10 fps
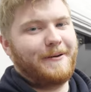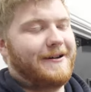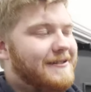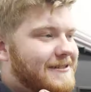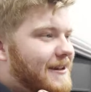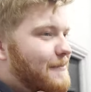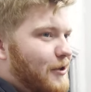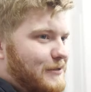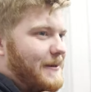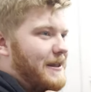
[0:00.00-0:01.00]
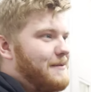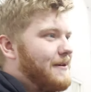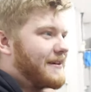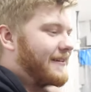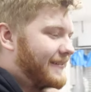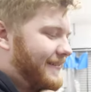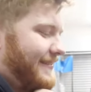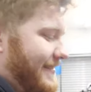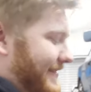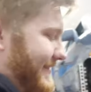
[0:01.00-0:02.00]
parts. I'm not spending the money.
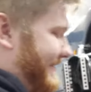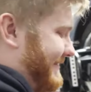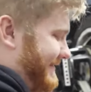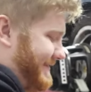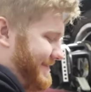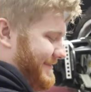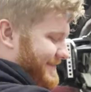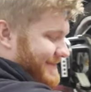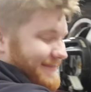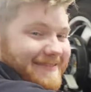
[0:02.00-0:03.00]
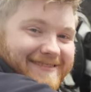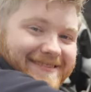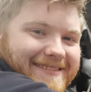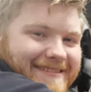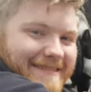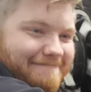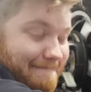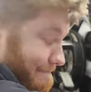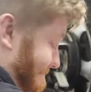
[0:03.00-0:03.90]
Pushes for the entire suspension and then new bolts to